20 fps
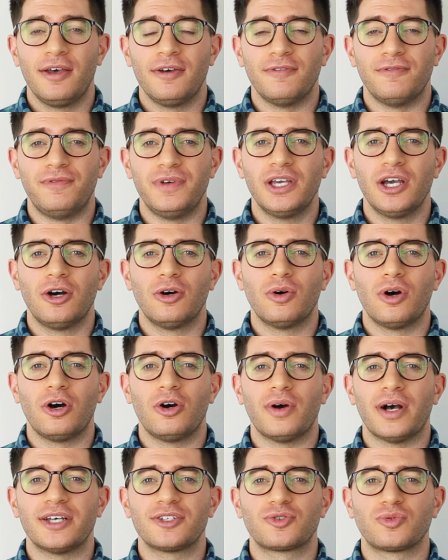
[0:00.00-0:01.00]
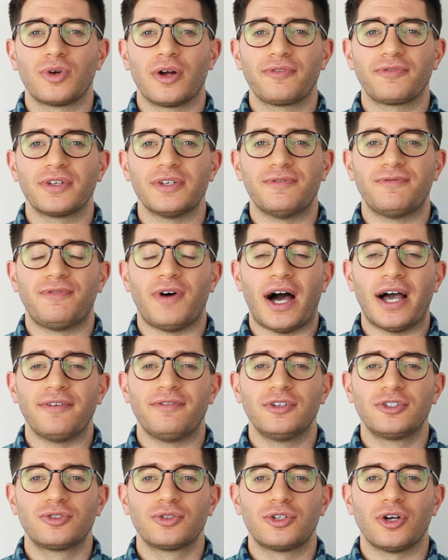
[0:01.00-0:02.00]
VOO has roughly
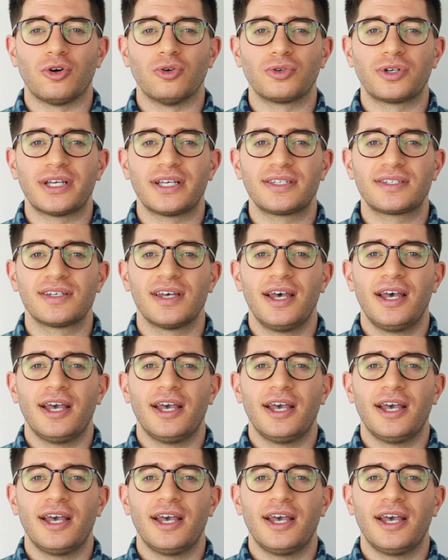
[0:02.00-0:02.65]
500 holdings